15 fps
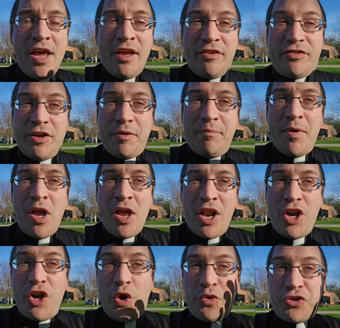some
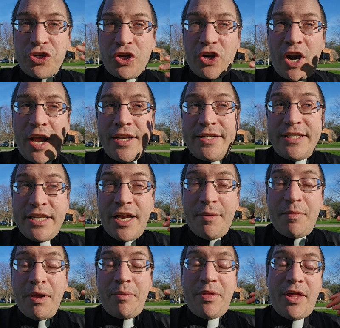notion or idea
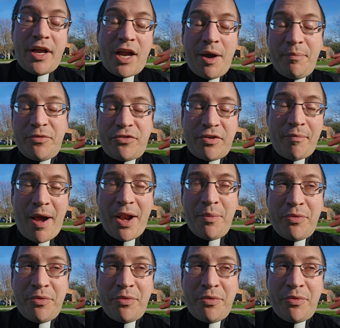maybe that comes to mind,